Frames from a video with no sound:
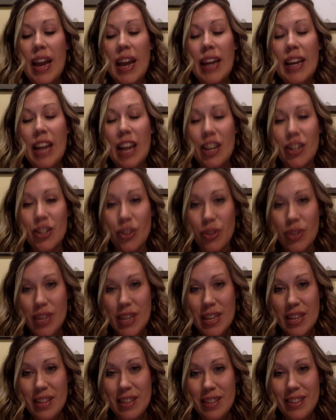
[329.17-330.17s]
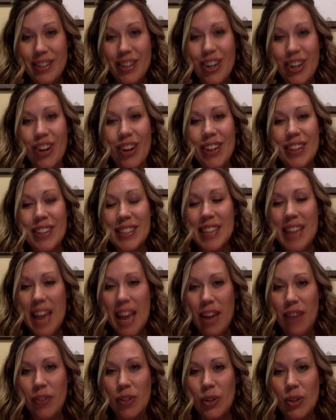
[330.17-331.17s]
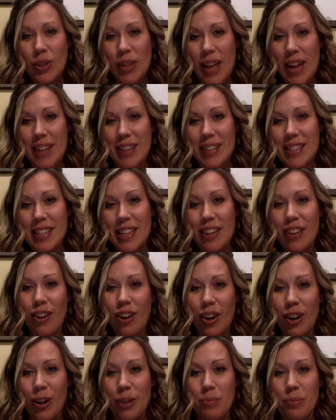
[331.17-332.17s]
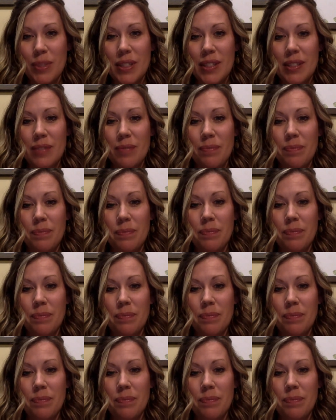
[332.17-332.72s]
and underneath are his everlasting arms.